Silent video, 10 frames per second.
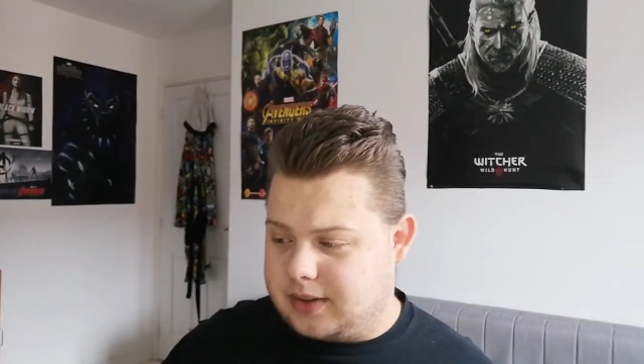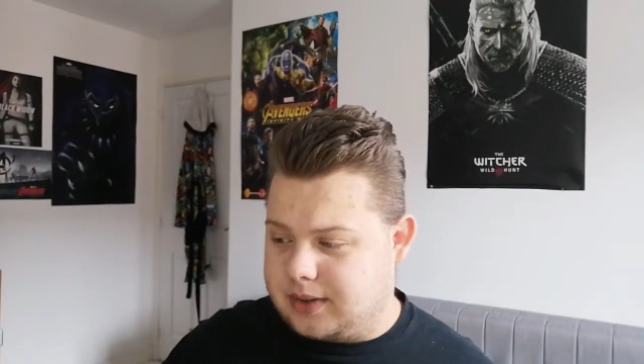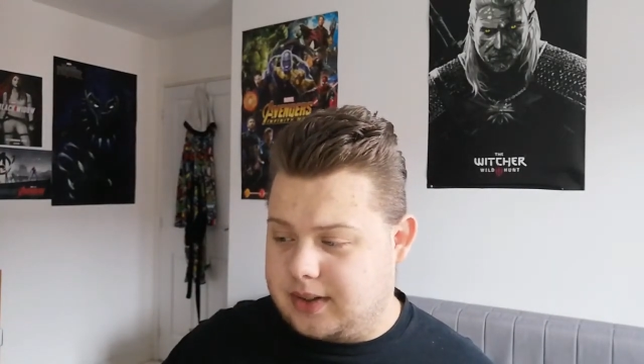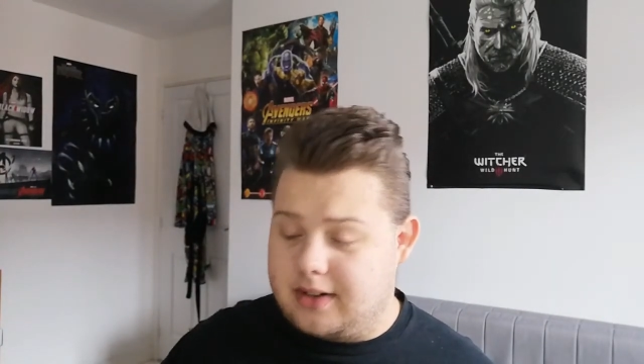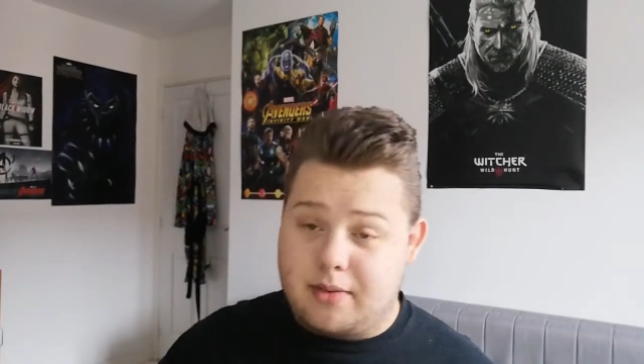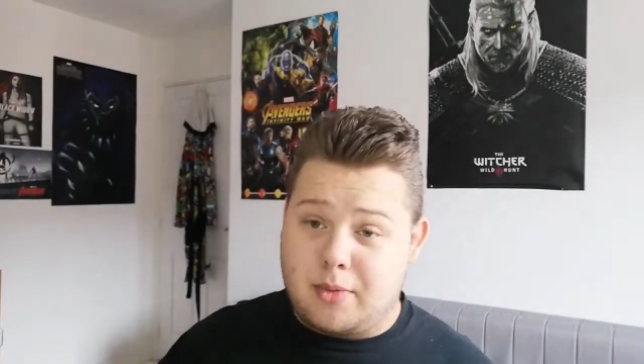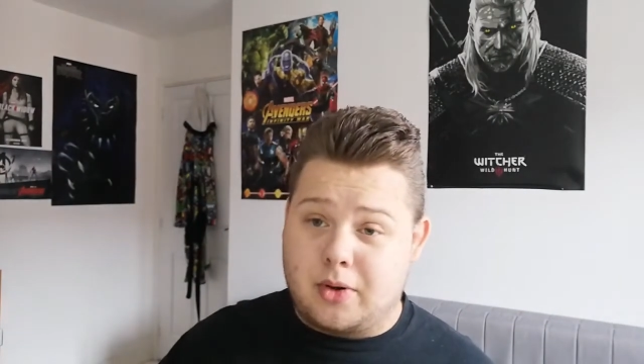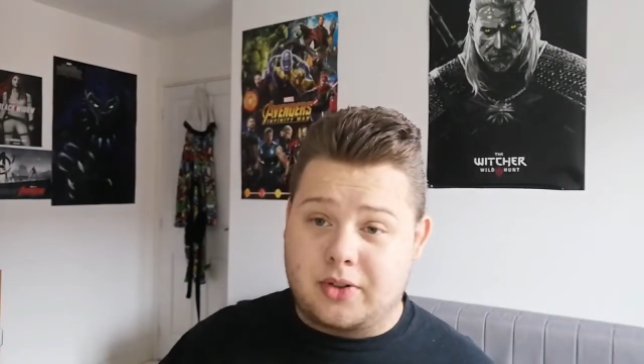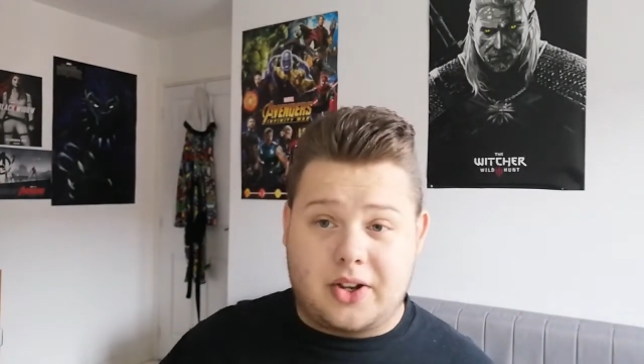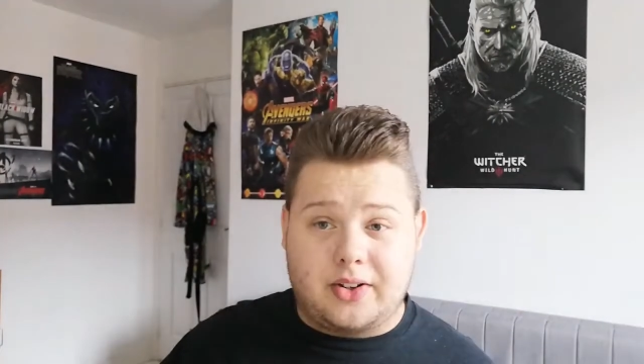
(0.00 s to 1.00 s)
or even
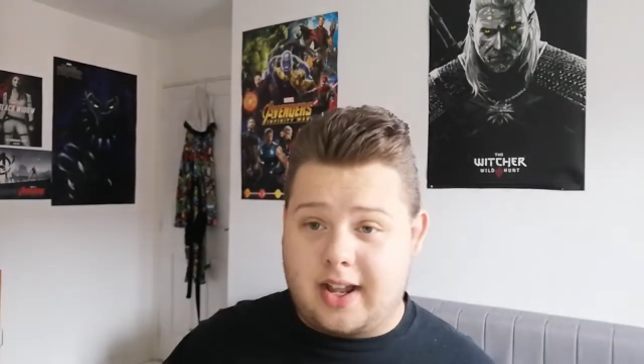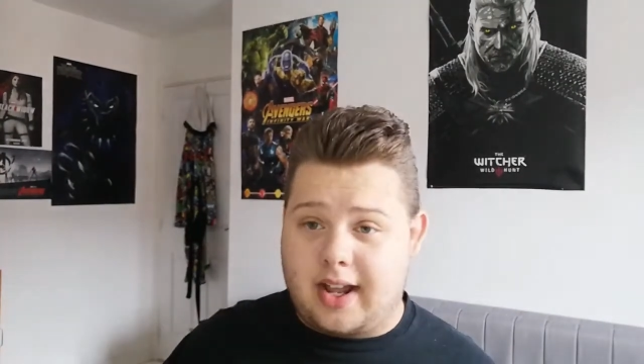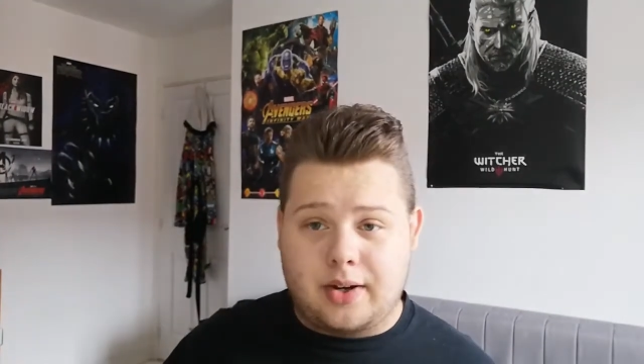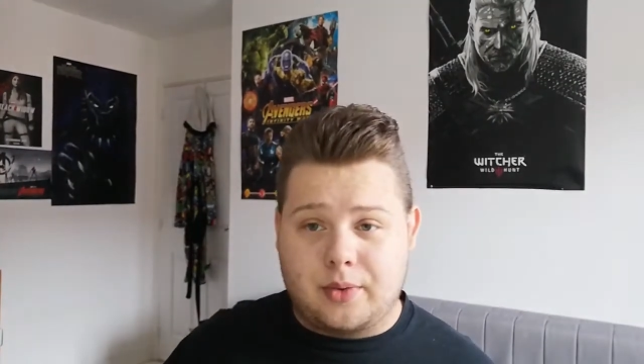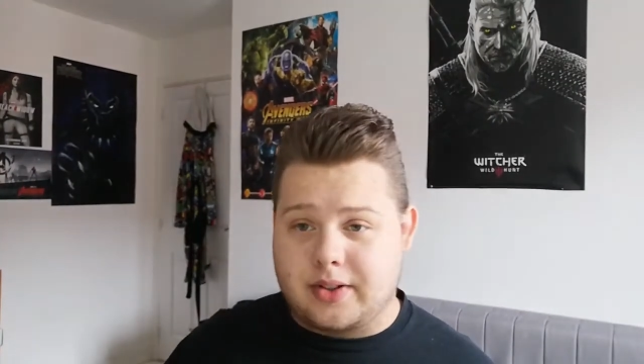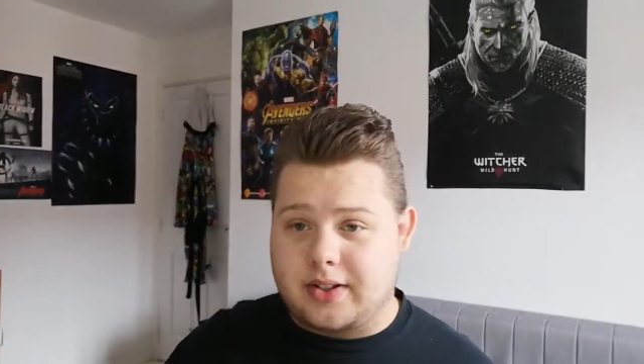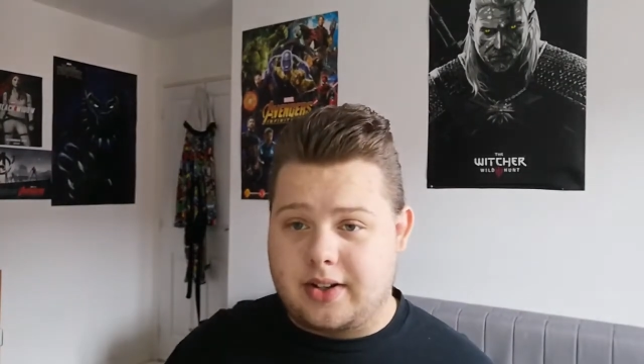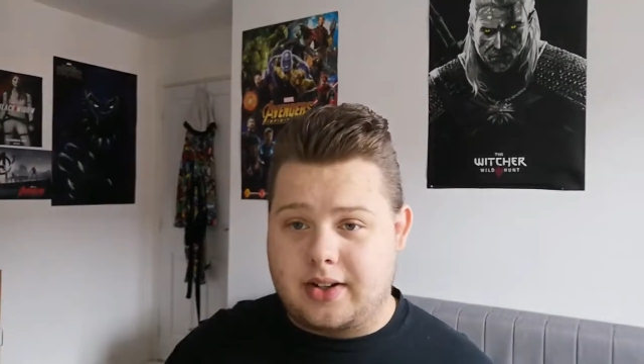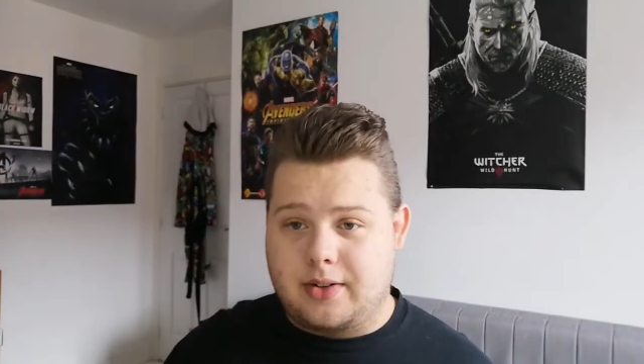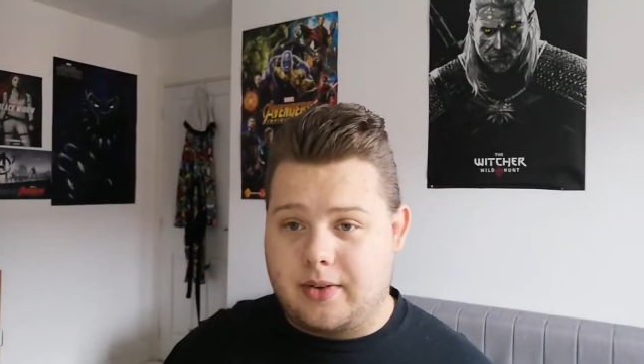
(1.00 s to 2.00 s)
more, don't let anyone
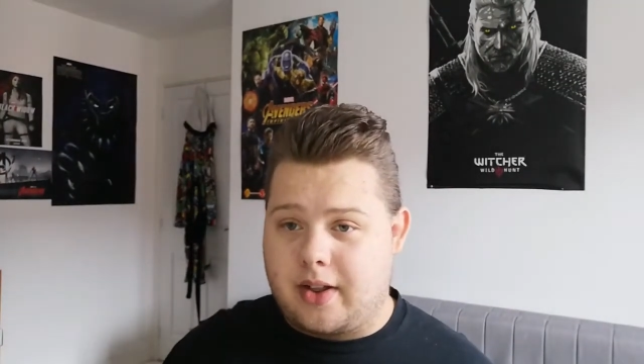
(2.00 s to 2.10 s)
tell you